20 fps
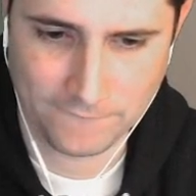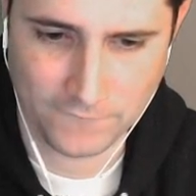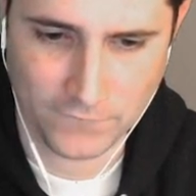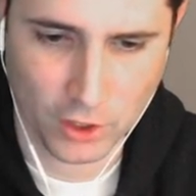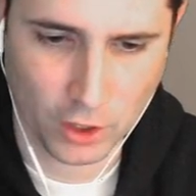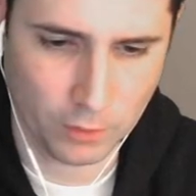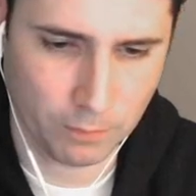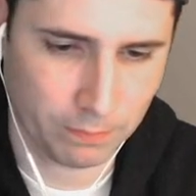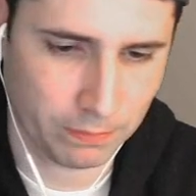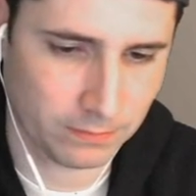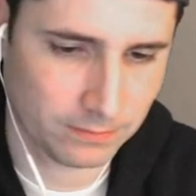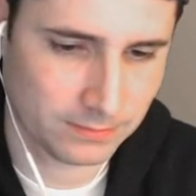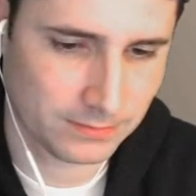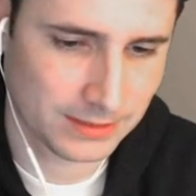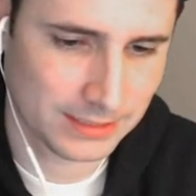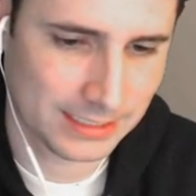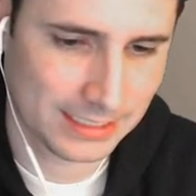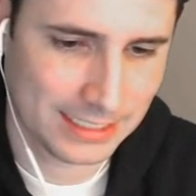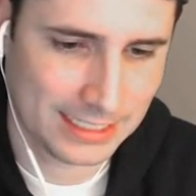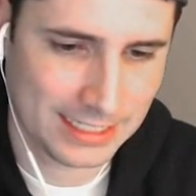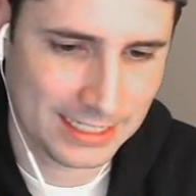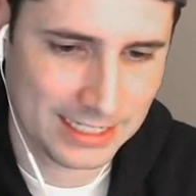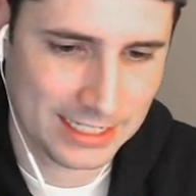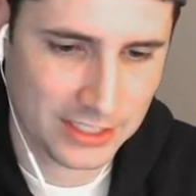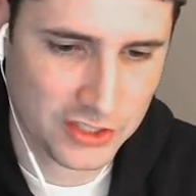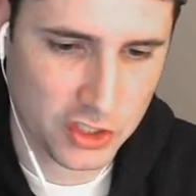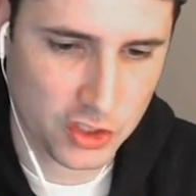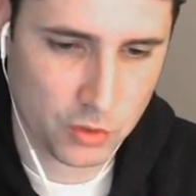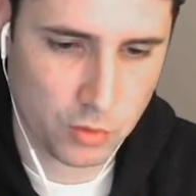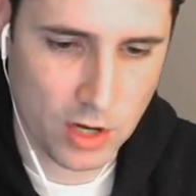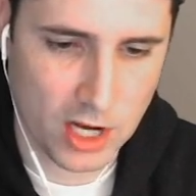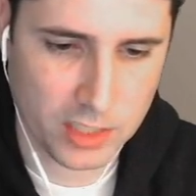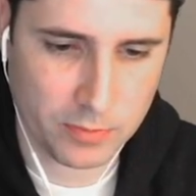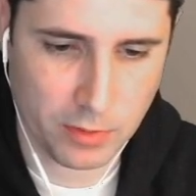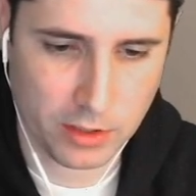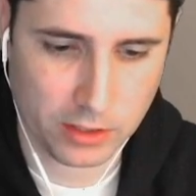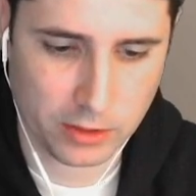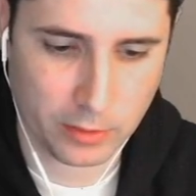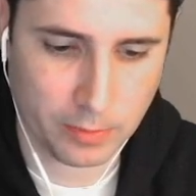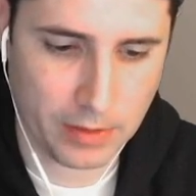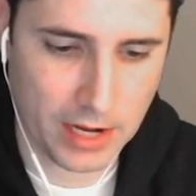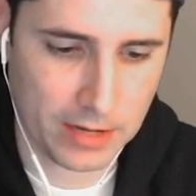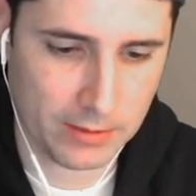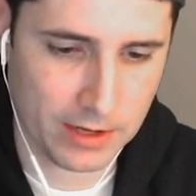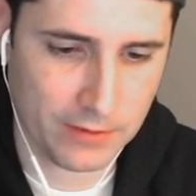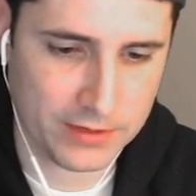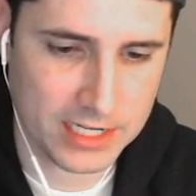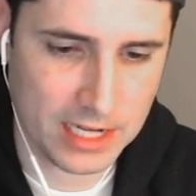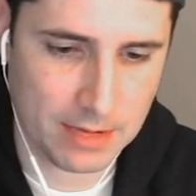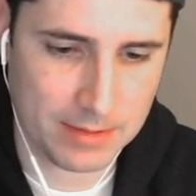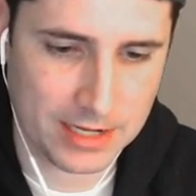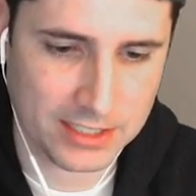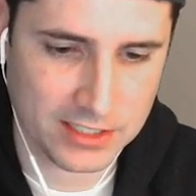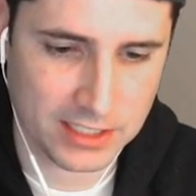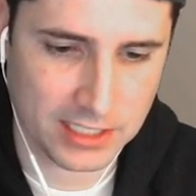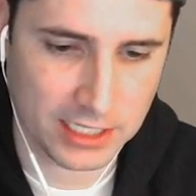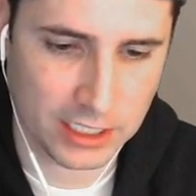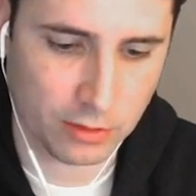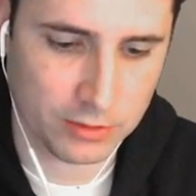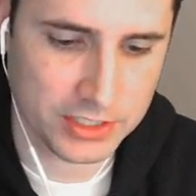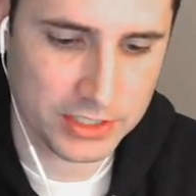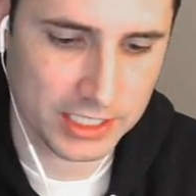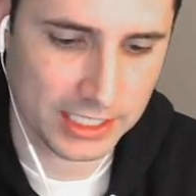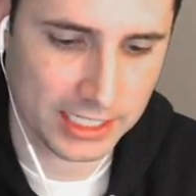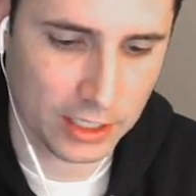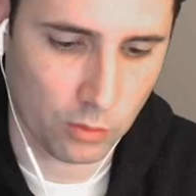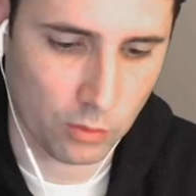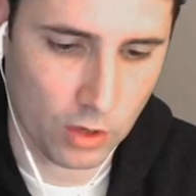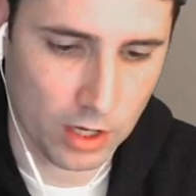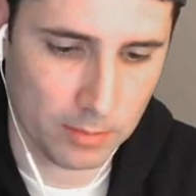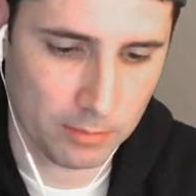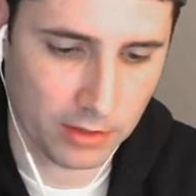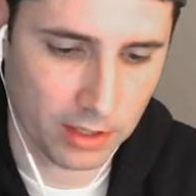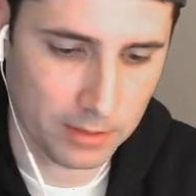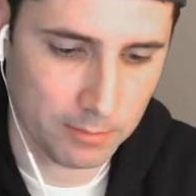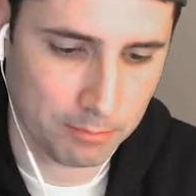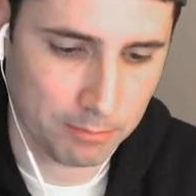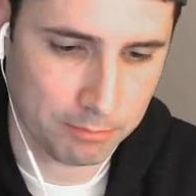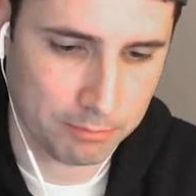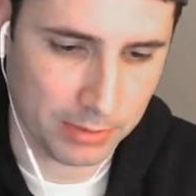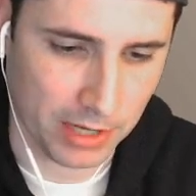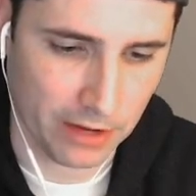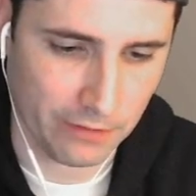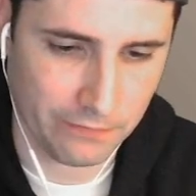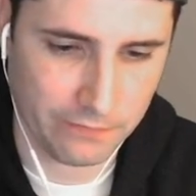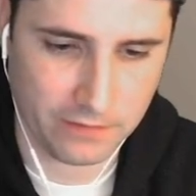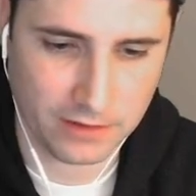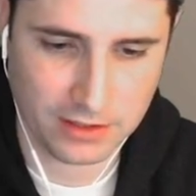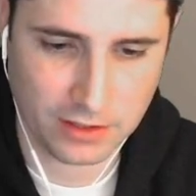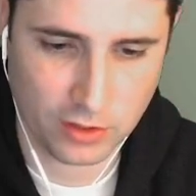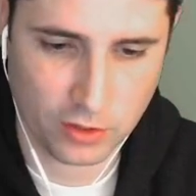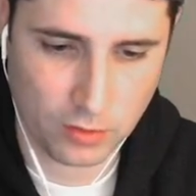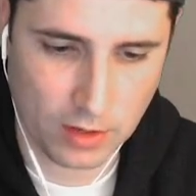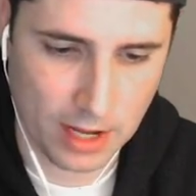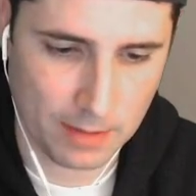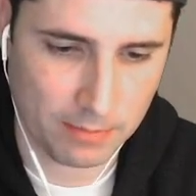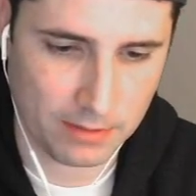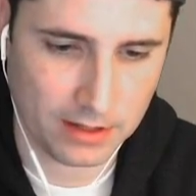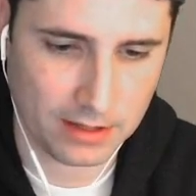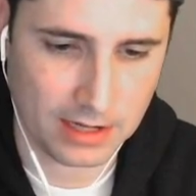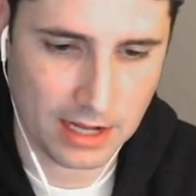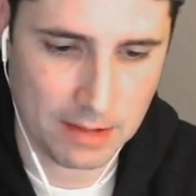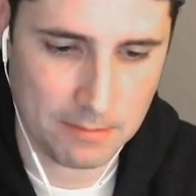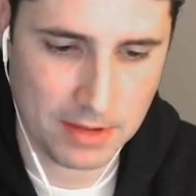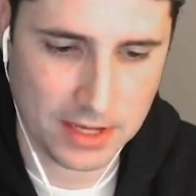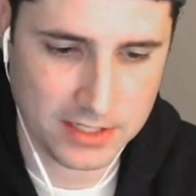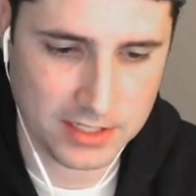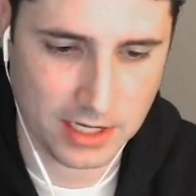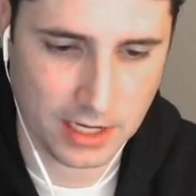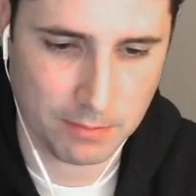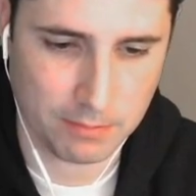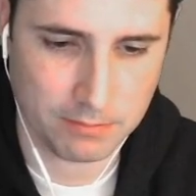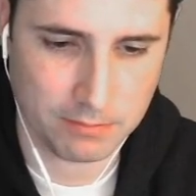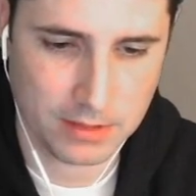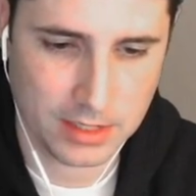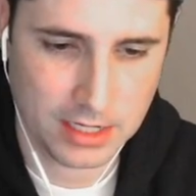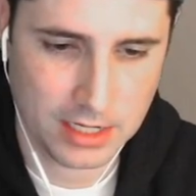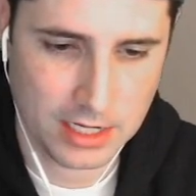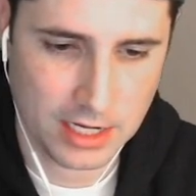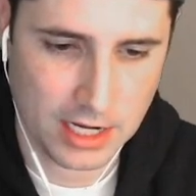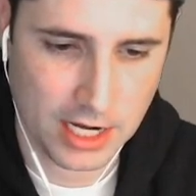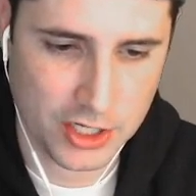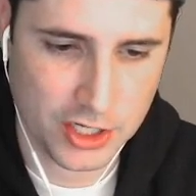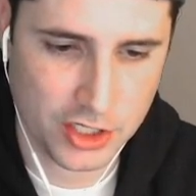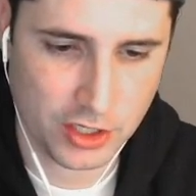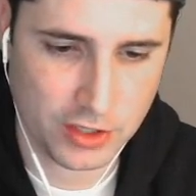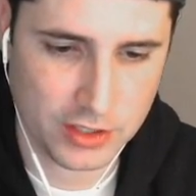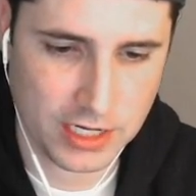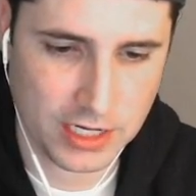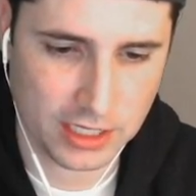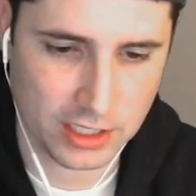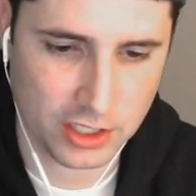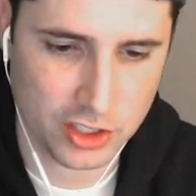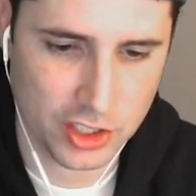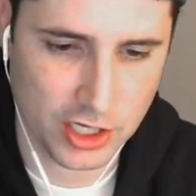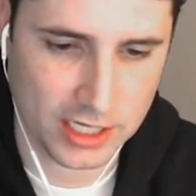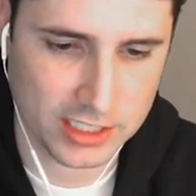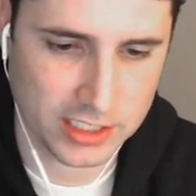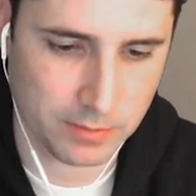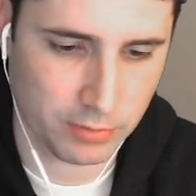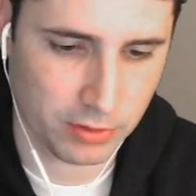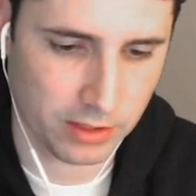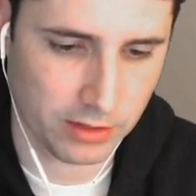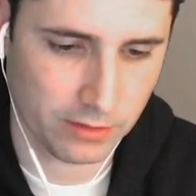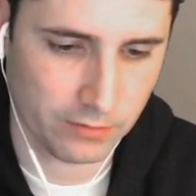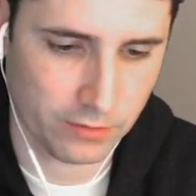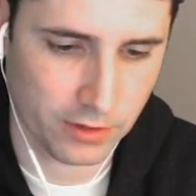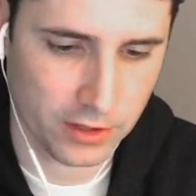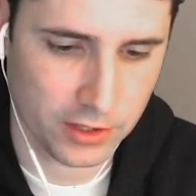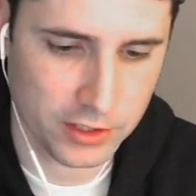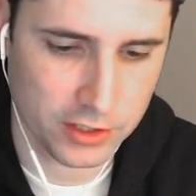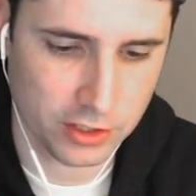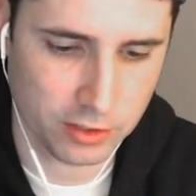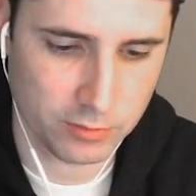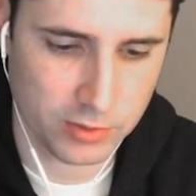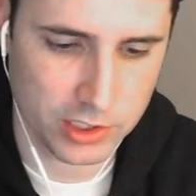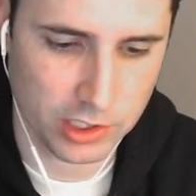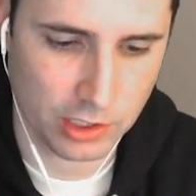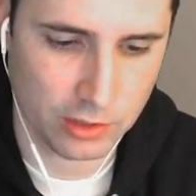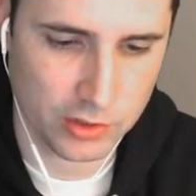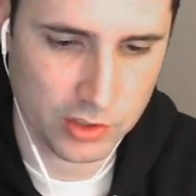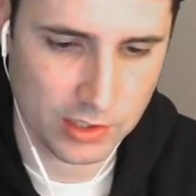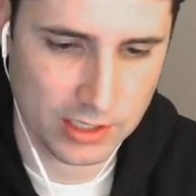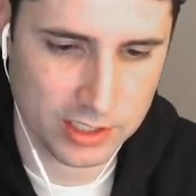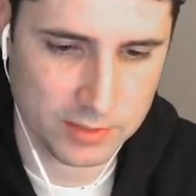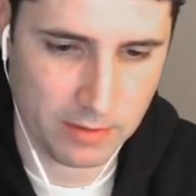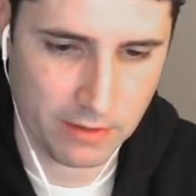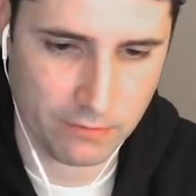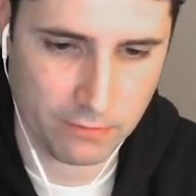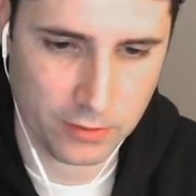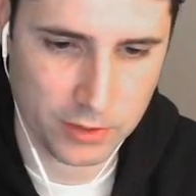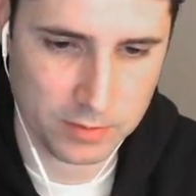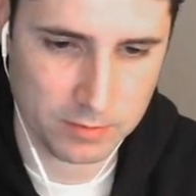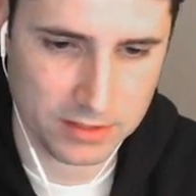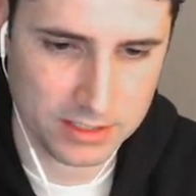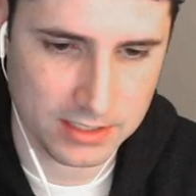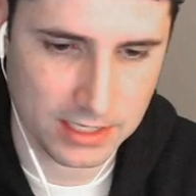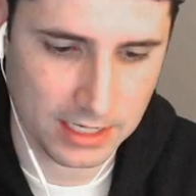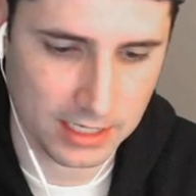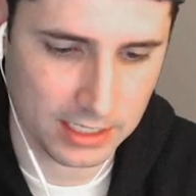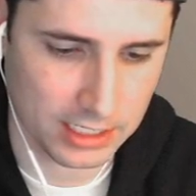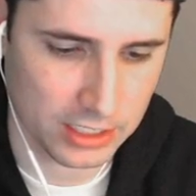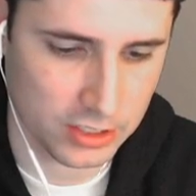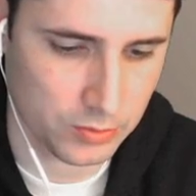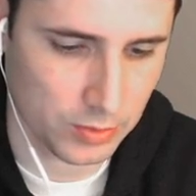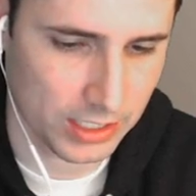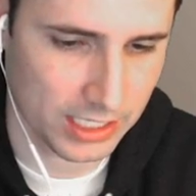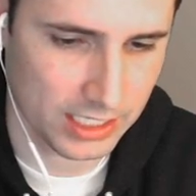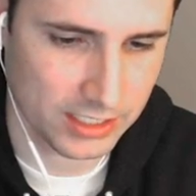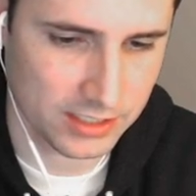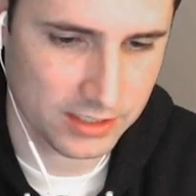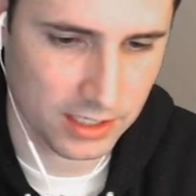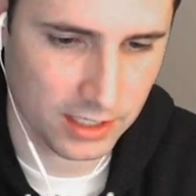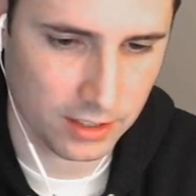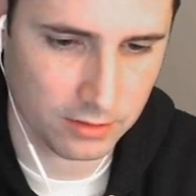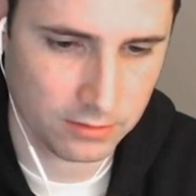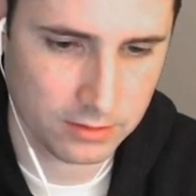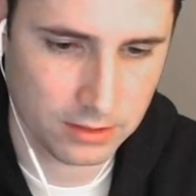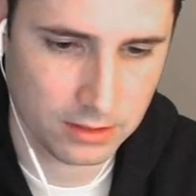Nope. It's a Swashbuckler Pirate. Every time he hits the hero, he's going to get a 1-1 buff. Crap. I messed up. I should have taken the chance and put it in front of the tombstone. So there's my first mistake. It is what it is, though.